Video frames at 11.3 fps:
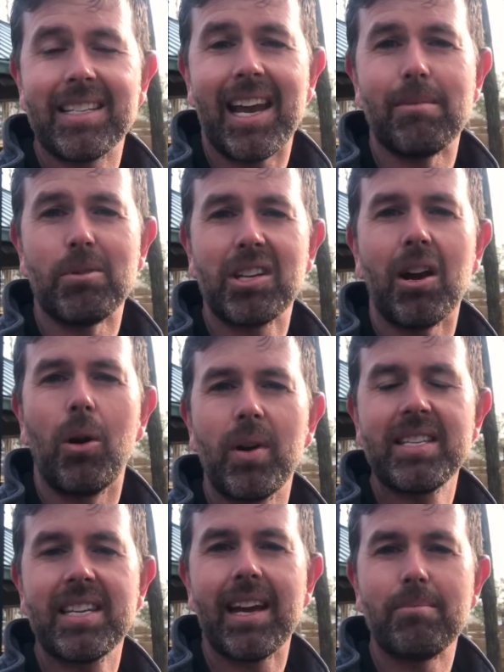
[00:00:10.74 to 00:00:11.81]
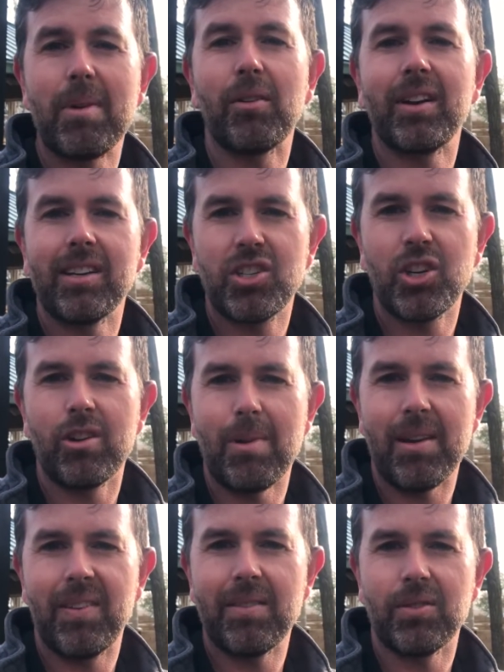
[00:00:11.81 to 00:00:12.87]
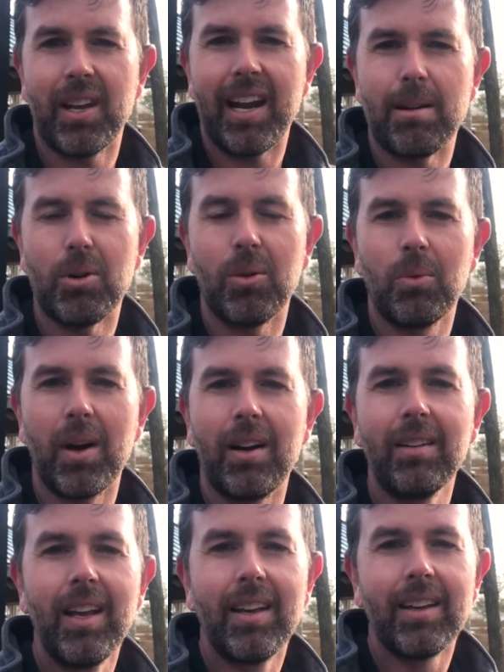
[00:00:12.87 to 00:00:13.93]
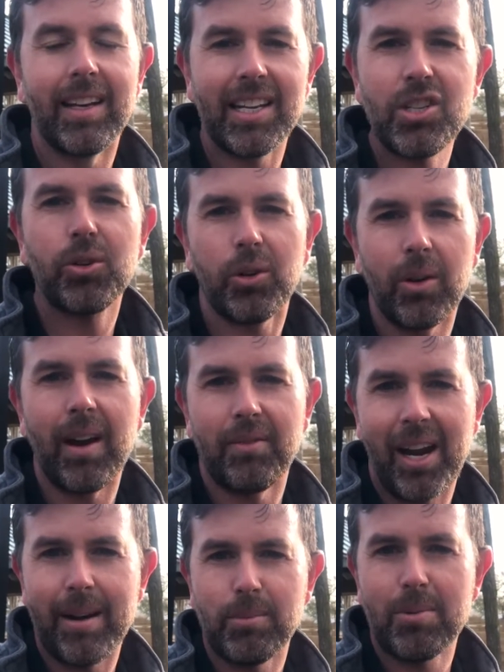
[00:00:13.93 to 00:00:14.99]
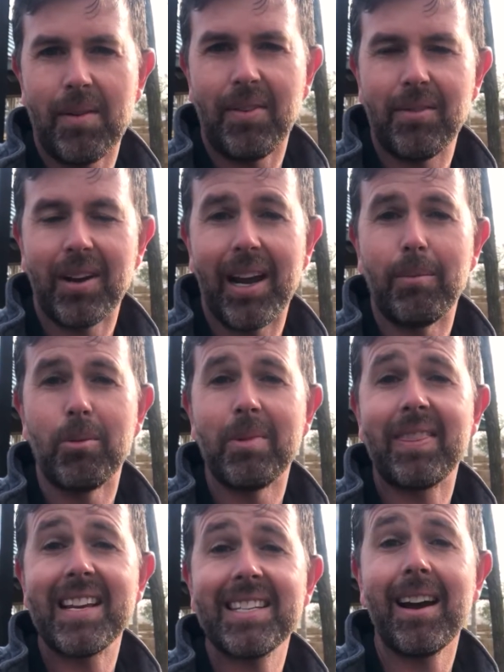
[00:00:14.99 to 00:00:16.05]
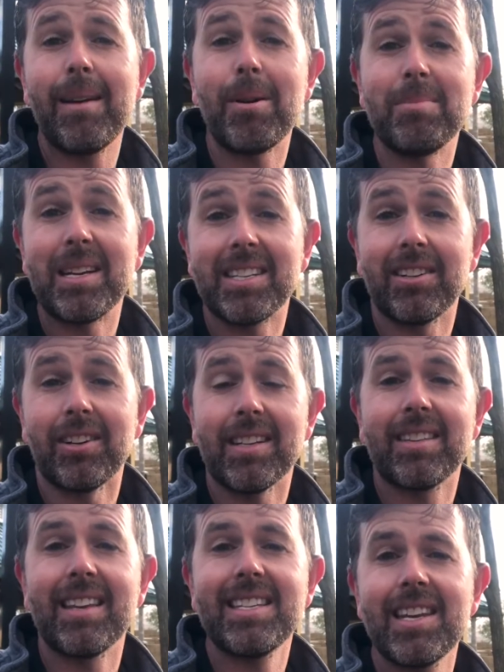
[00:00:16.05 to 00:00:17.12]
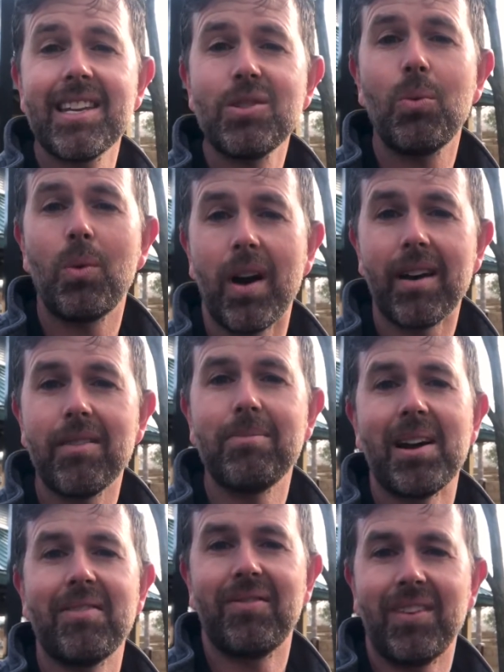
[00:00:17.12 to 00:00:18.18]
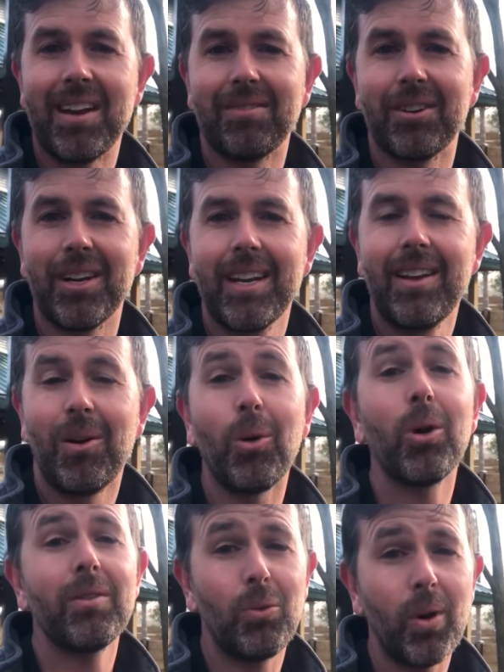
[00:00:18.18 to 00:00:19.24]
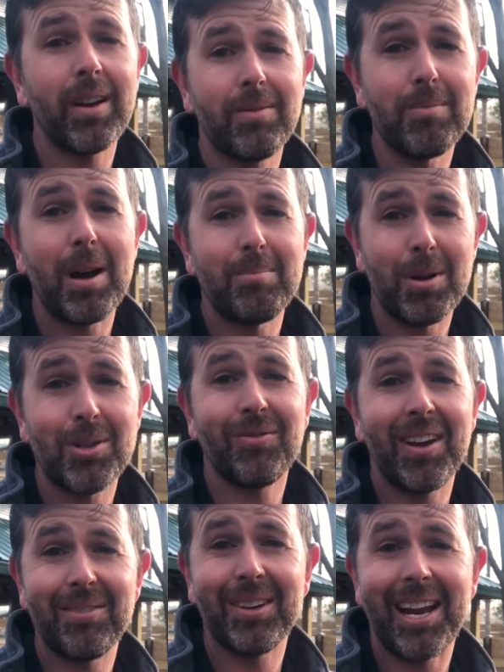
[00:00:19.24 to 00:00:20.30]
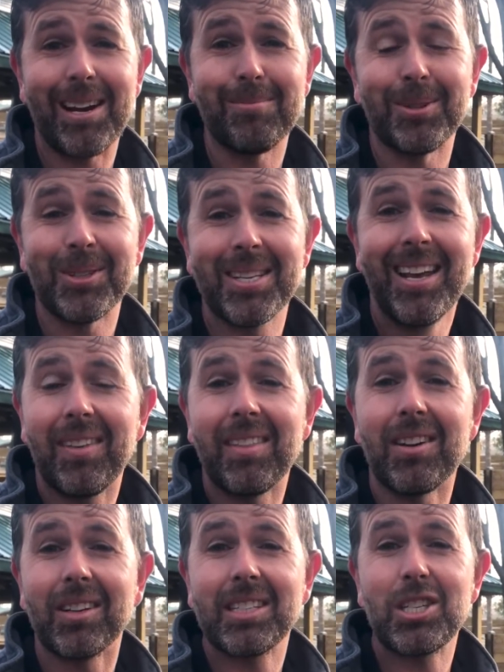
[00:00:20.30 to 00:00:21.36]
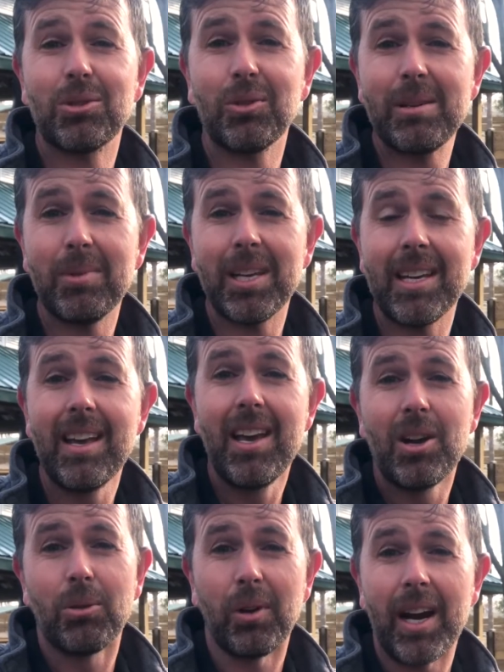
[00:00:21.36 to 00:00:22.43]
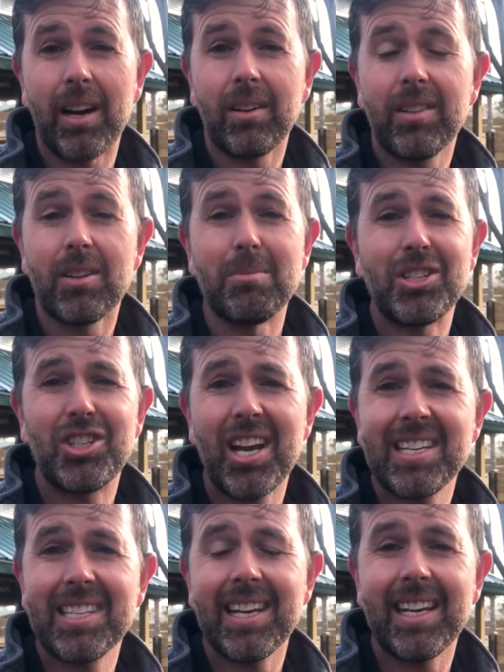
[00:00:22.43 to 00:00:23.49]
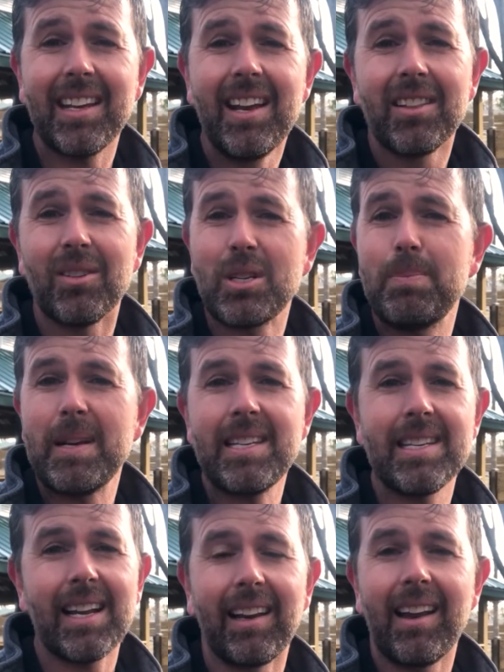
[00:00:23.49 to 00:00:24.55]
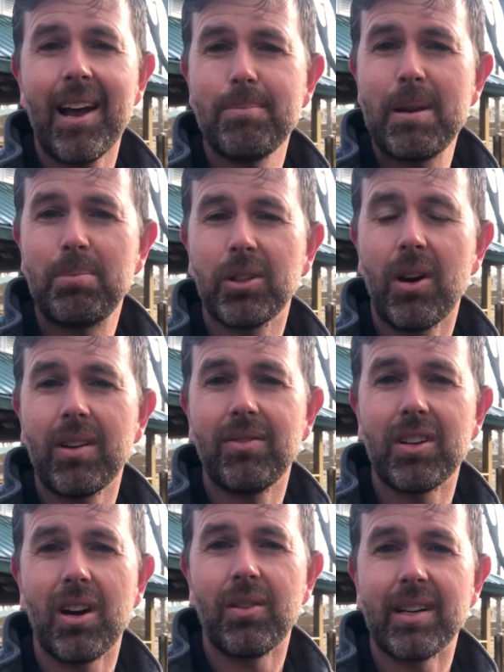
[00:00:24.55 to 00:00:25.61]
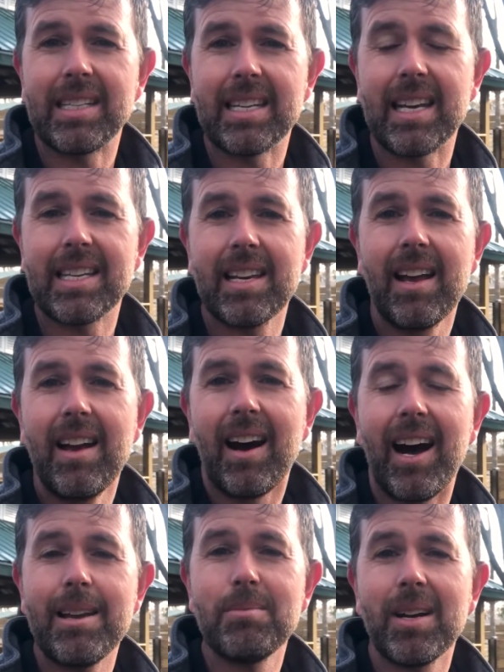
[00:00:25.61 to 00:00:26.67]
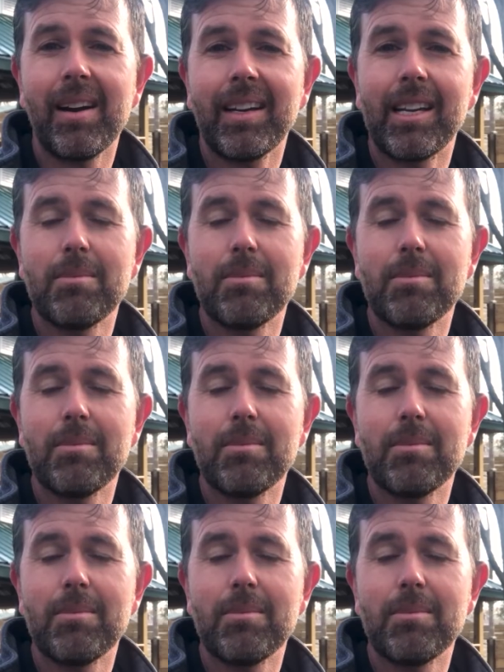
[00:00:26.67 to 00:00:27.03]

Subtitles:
animals, I always say I'm about ready to show you my favorite animal. Well, it is true, every animal is my favorite animal, but this time I'm being serious. This is one of my favorite, or if one of my most favorite animals. They're extremely rare, they're majestic, they're a species that a lot of people don't even know exist. I am talking